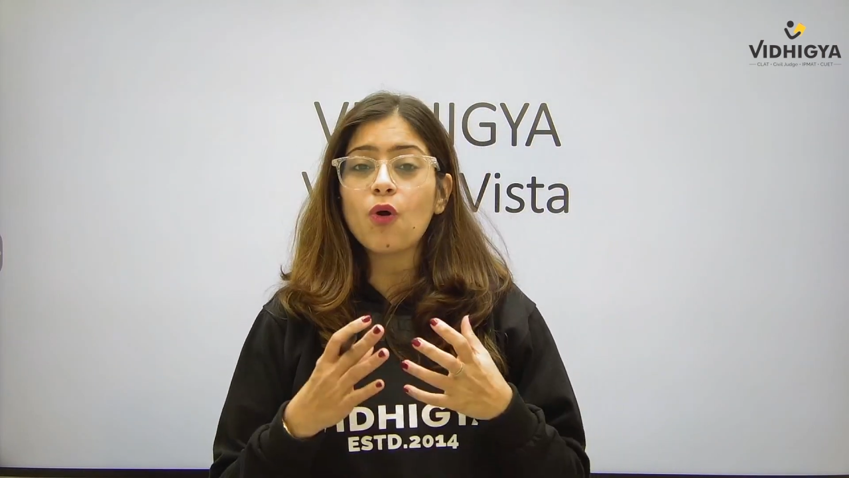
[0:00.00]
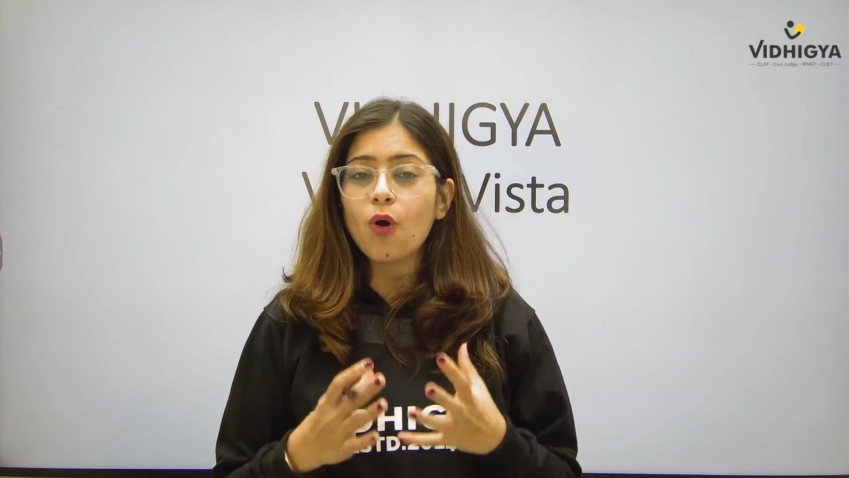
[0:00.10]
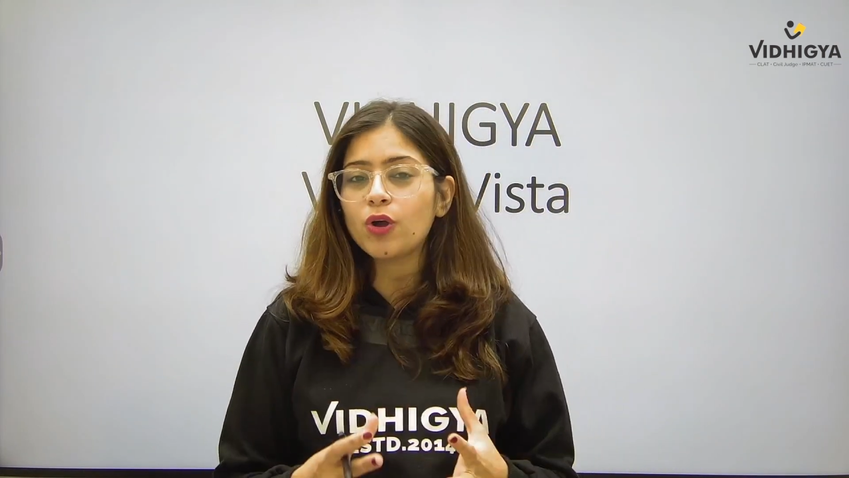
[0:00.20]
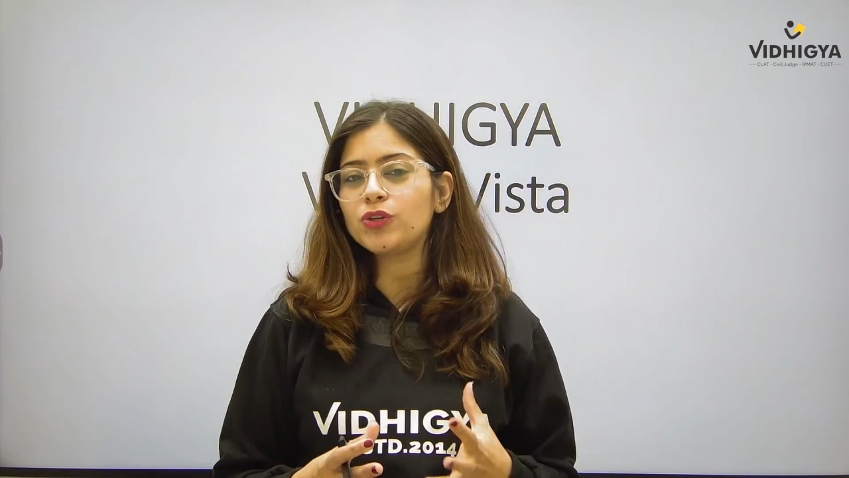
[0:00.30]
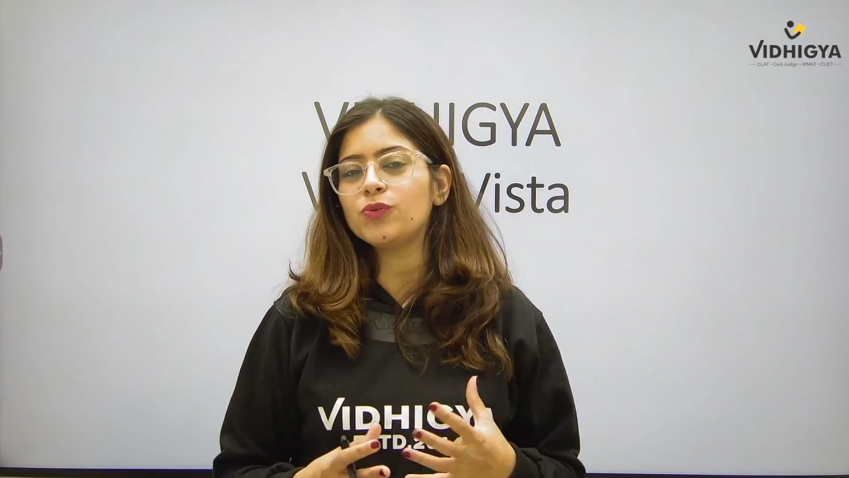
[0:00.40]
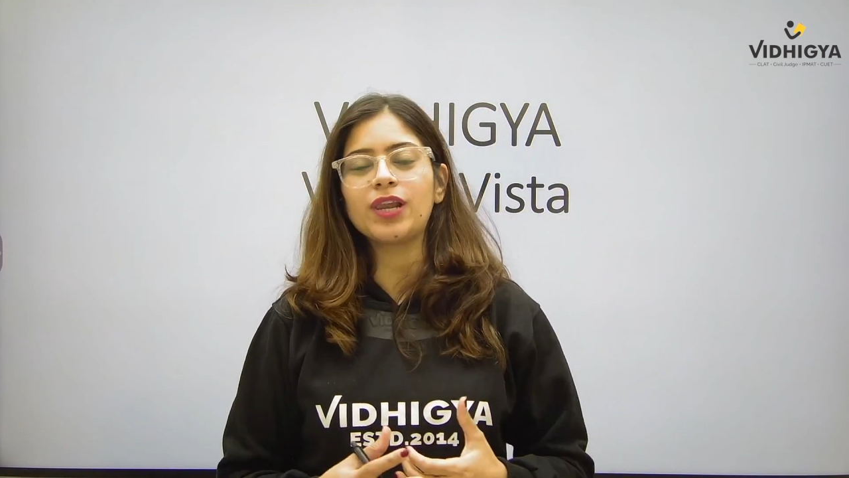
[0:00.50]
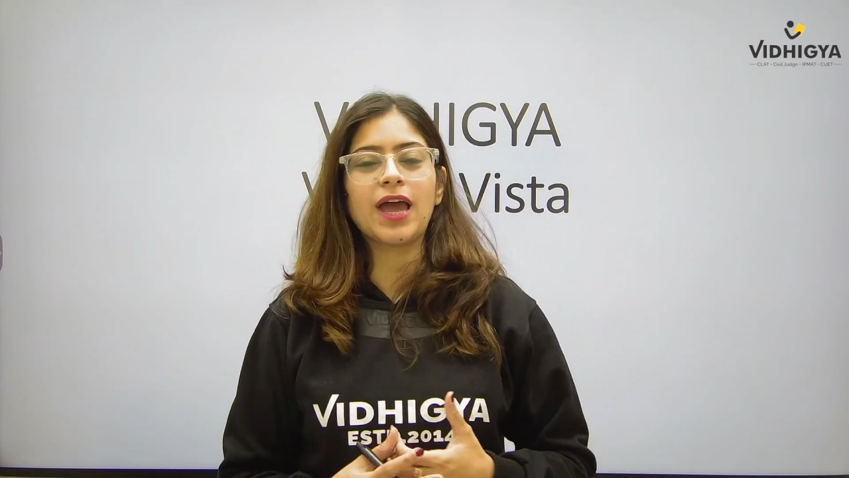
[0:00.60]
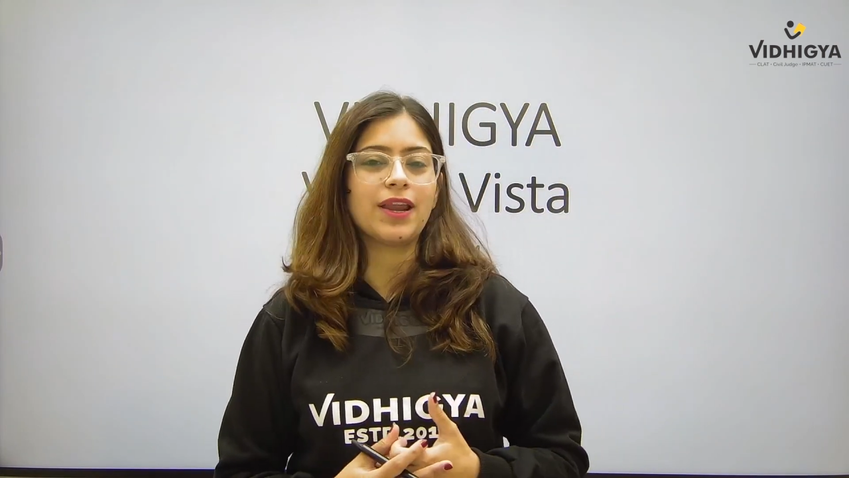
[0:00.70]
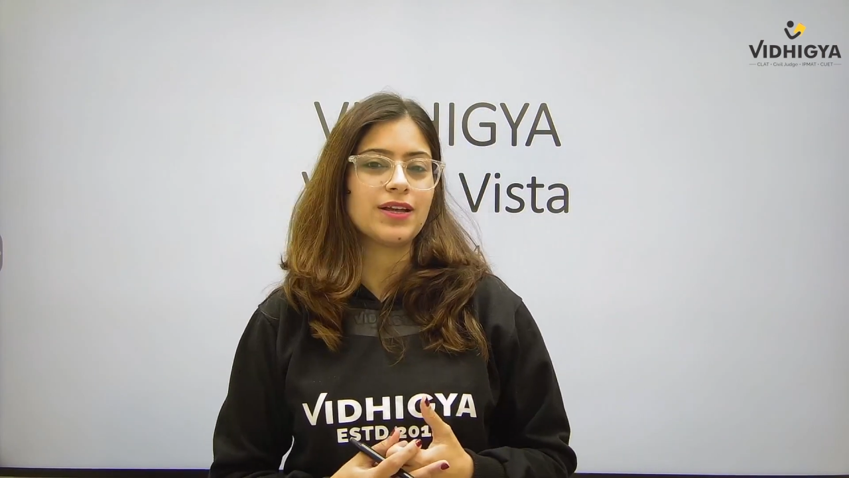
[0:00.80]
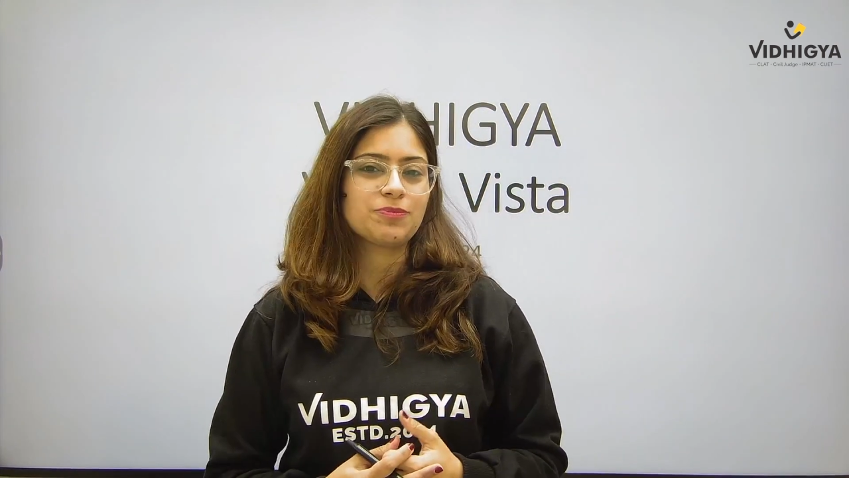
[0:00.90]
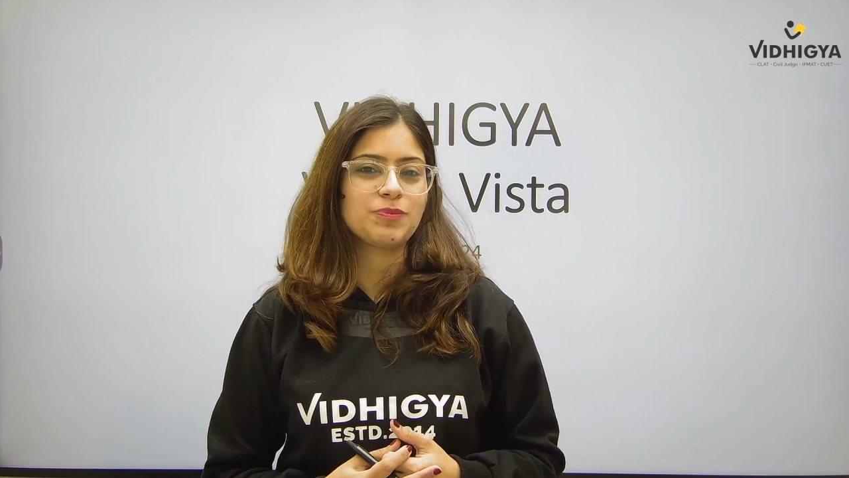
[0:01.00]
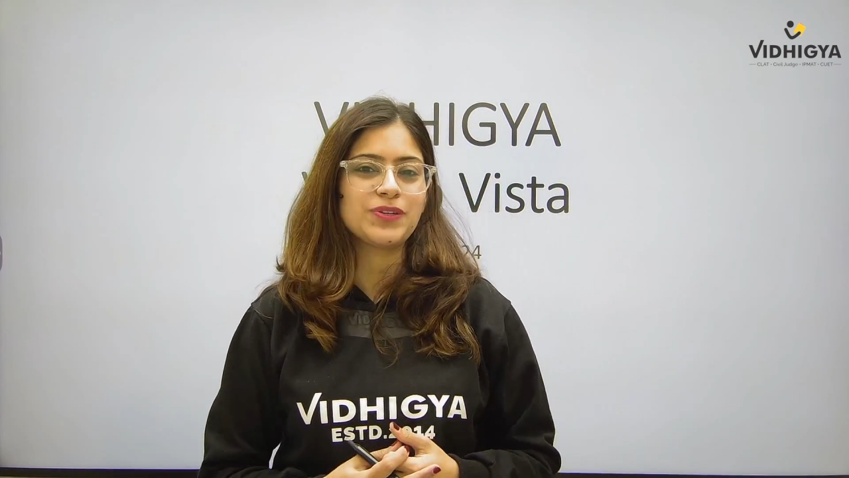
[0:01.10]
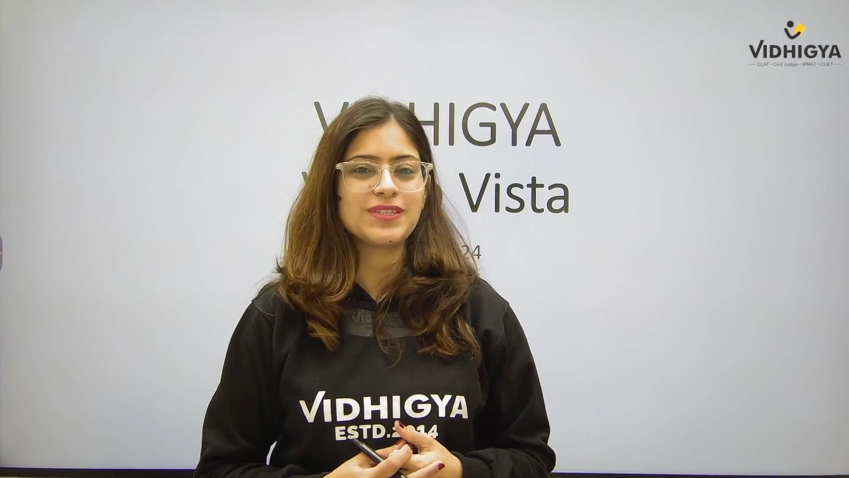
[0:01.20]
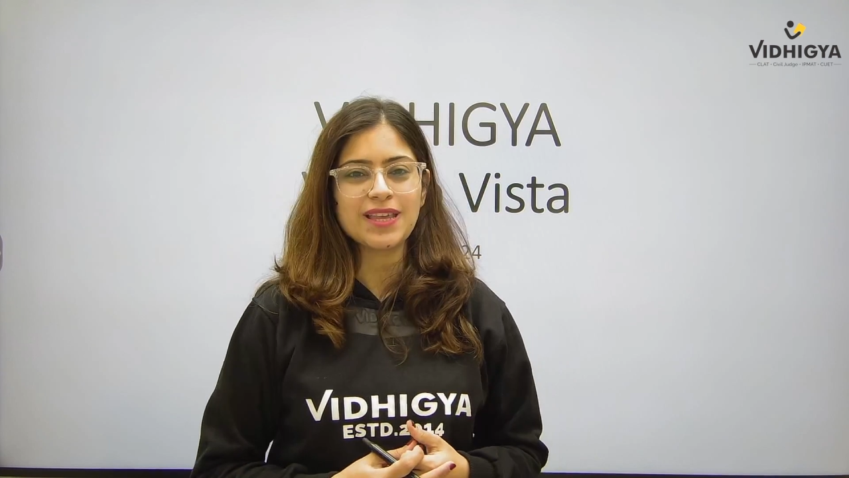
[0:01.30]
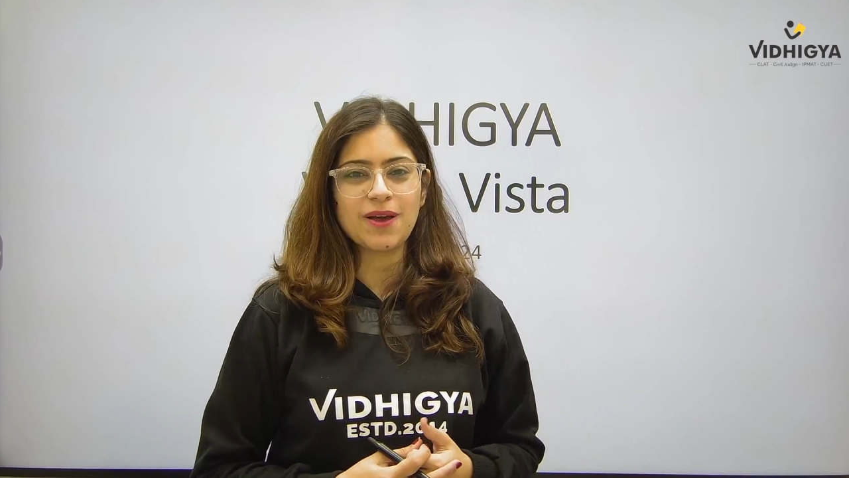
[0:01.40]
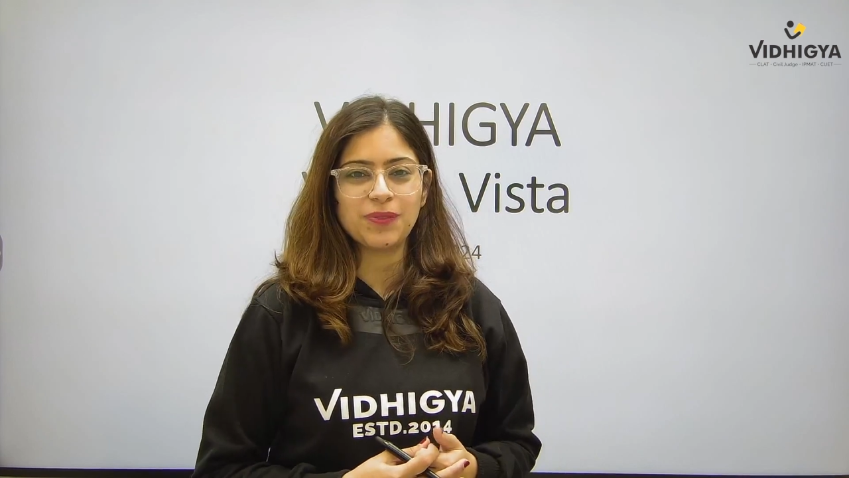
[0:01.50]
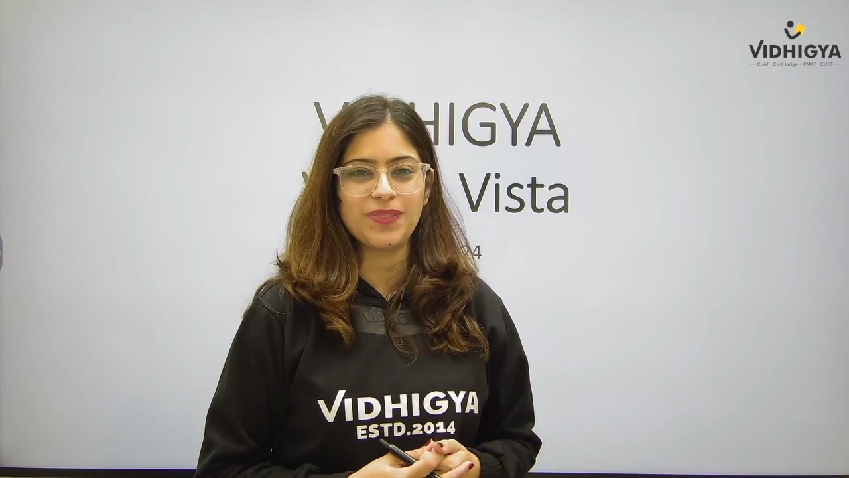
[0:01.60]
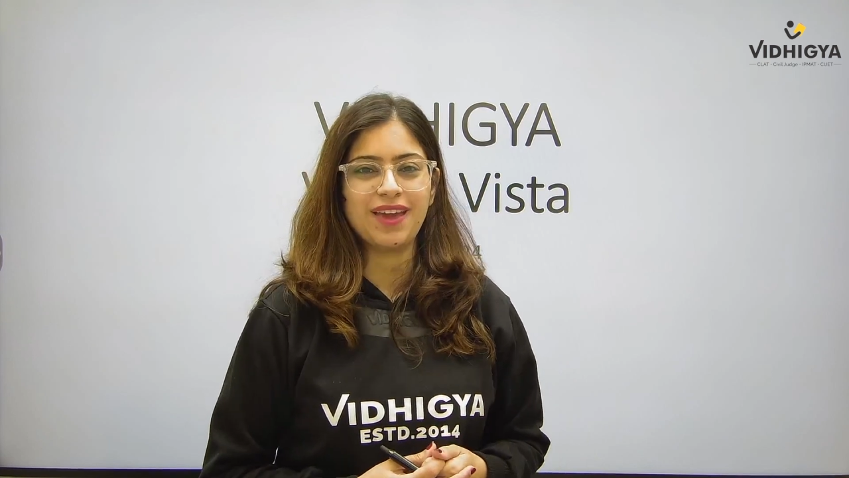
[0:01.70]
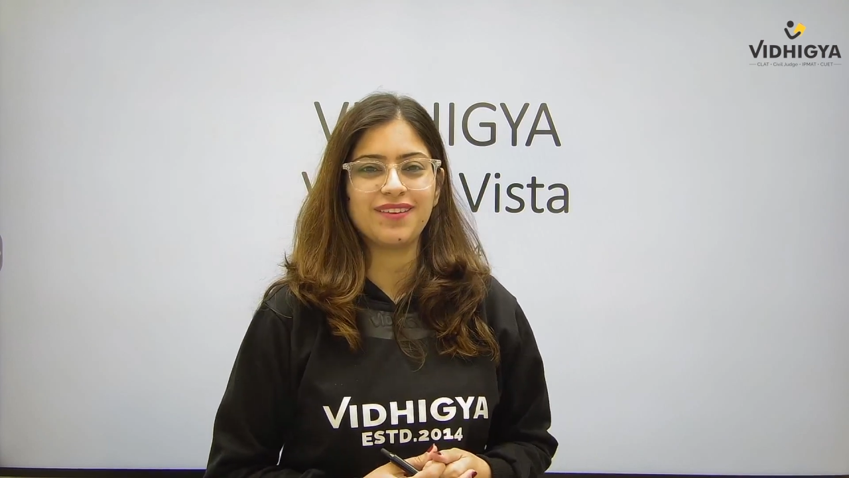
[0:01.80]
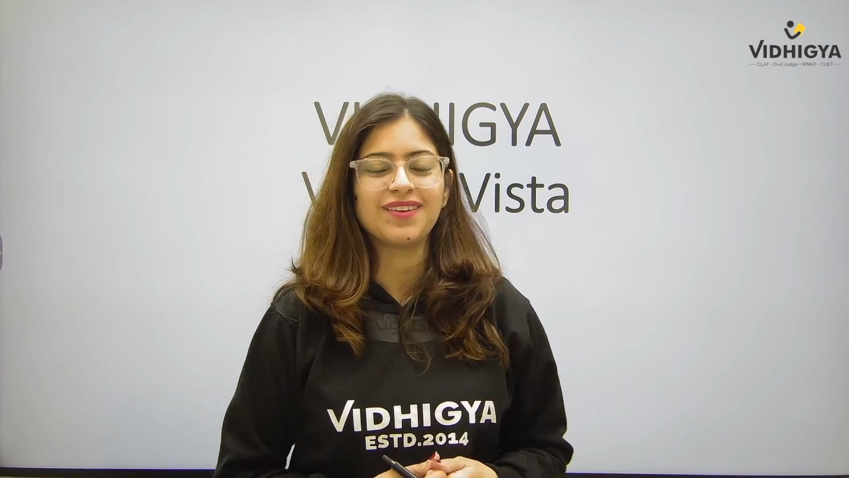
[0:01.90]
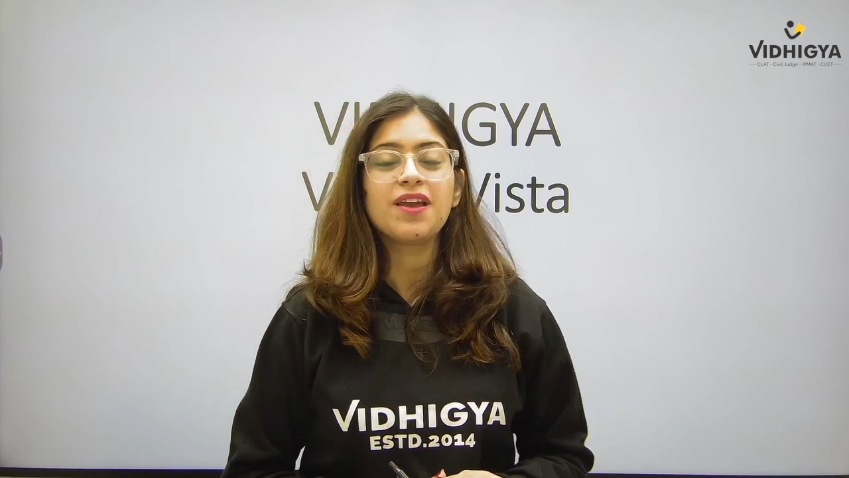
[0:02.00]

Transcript: all you CLAT aspirants out there.